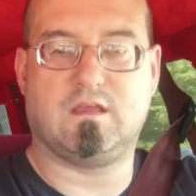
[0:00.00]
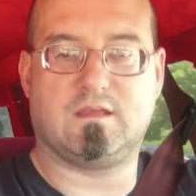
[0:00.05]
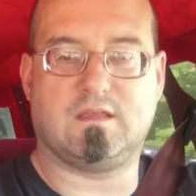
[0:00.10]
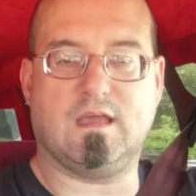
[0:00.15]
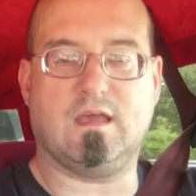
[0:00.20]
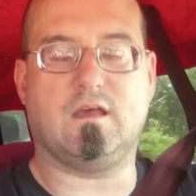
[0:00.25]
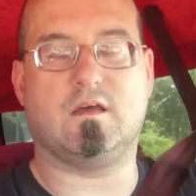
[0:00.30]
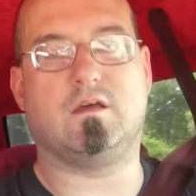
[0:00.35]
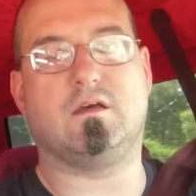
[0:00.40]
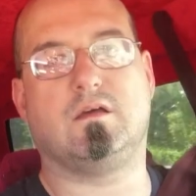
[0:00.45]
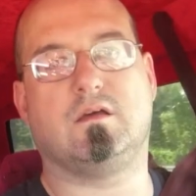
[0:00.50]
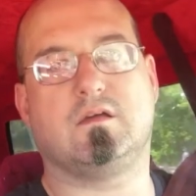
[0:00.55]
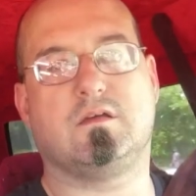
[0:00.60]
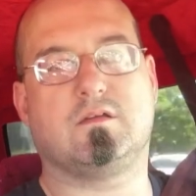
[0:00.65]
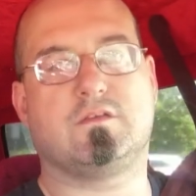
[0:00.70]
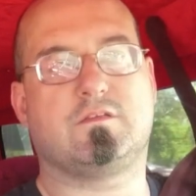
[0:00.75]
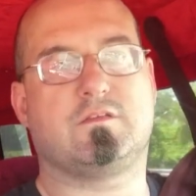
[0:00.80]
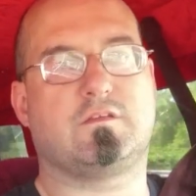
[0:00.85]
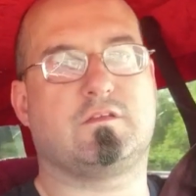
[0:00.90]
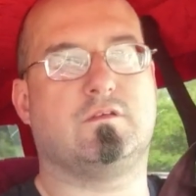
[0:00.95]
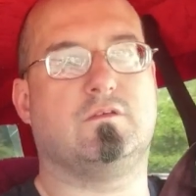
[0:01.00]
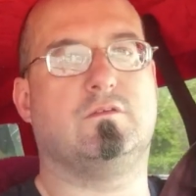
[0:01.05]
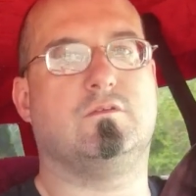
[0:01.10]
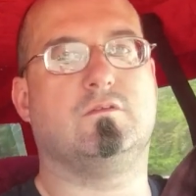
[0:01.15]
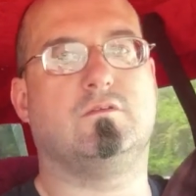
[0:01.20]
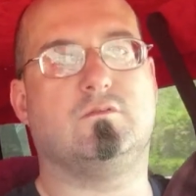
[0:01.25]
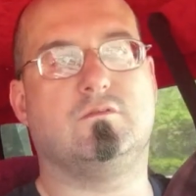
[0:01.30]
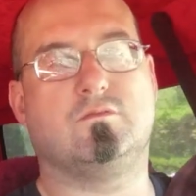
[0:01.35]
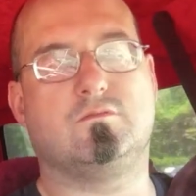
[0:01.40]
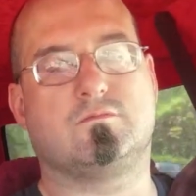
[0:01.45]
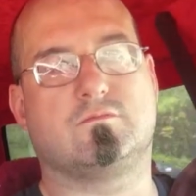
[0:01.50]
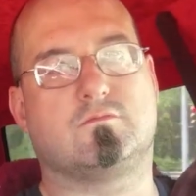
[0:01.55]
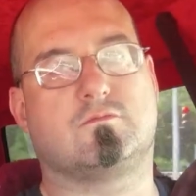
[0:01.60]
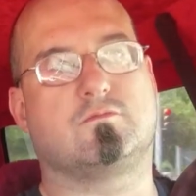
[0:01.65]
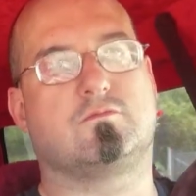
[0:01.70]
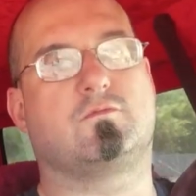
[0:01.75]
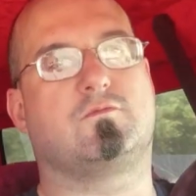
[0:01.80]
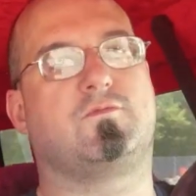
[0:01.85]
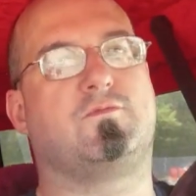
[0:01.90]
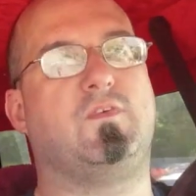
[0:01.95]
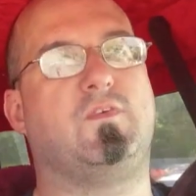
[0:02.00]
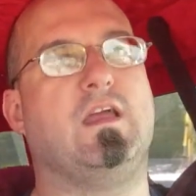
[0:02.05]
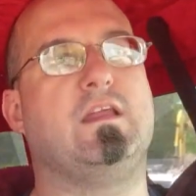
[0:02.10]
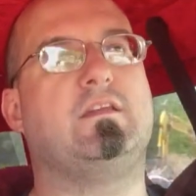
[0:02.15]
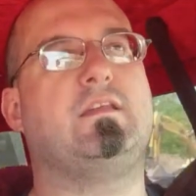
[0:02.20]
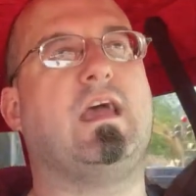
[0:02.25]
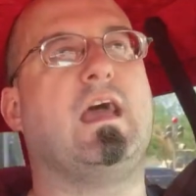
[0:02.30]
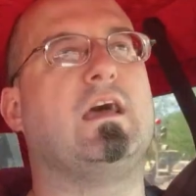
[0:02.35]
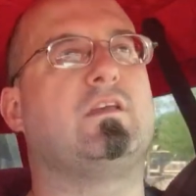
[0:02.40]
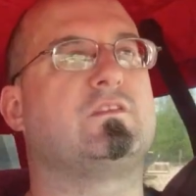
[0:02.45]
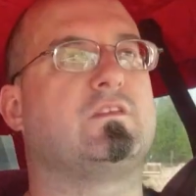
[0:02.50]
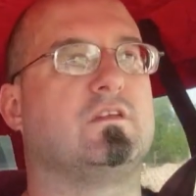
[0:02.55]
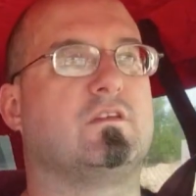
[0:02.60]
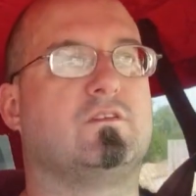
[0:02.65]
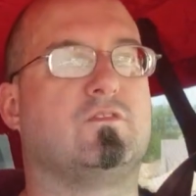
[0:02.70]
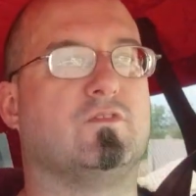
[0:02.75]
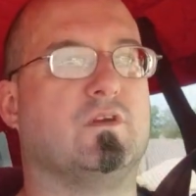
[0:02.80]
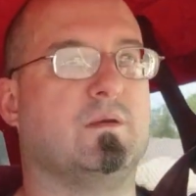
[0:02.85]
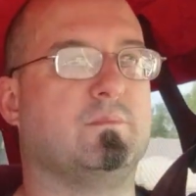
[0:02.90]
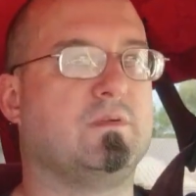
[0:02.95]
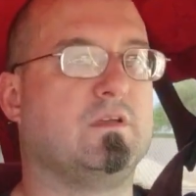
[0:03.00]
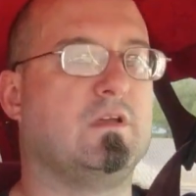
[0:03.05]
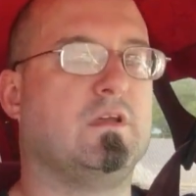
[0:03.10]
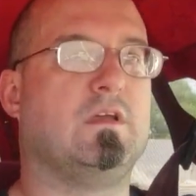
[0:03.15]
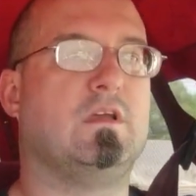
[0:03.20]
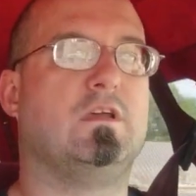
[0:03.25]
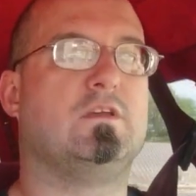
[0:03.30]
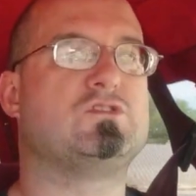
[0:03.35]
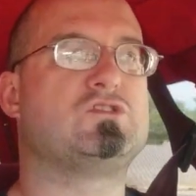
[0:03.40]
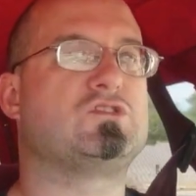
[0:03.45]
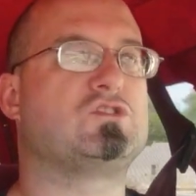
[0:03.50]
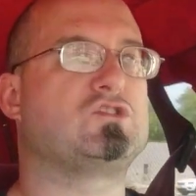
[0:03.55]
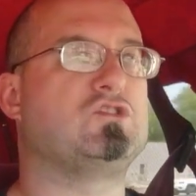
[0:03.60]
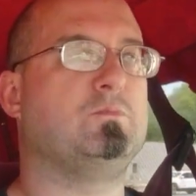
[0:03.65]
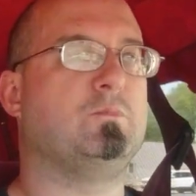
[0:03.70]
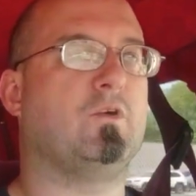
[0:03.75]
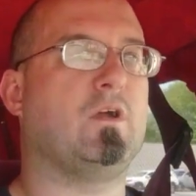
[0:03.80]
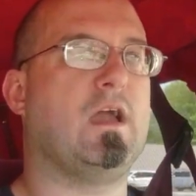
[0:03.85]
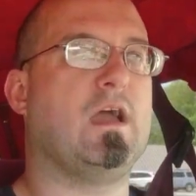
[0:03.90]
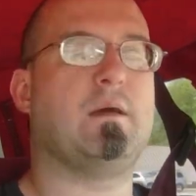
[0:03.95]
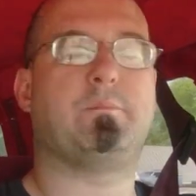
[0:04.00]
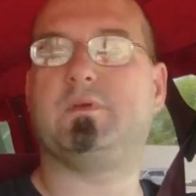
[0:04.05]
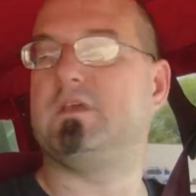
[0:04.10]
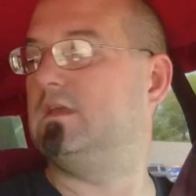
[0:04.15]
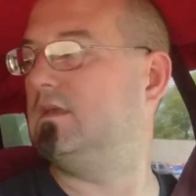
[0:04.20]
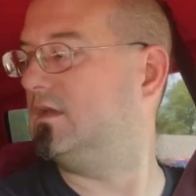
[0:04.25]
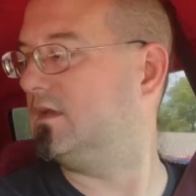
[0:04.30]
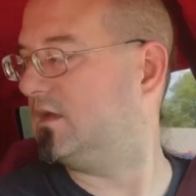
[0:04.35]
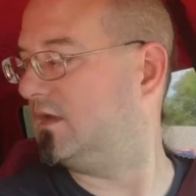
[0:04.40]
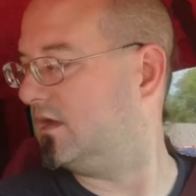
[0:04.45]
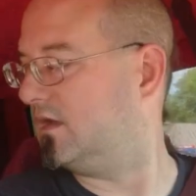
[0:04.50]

Yeah, so fantastic trip. Super happy.